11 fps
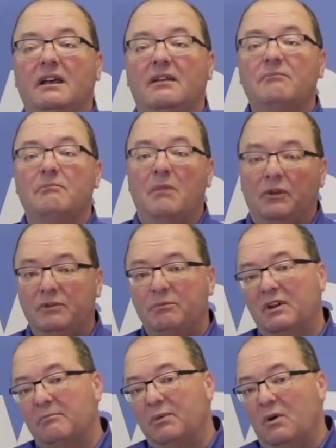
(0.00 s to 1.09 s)
multiple
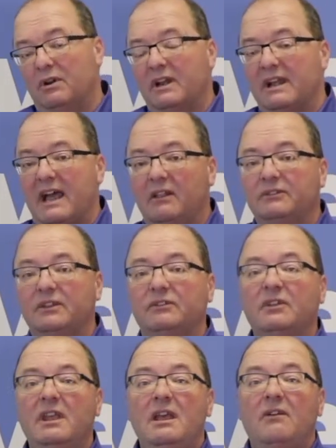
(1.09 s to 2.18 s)
component
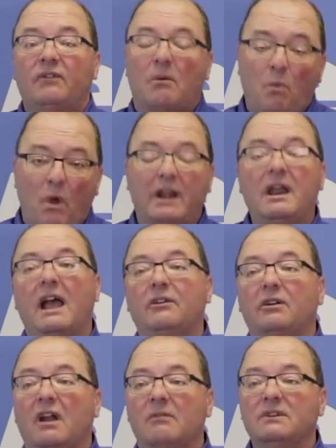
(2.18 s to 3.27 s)
analysis from one
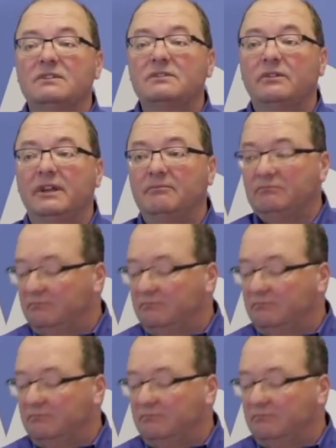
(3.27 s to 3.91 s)
hydrocarbon stream.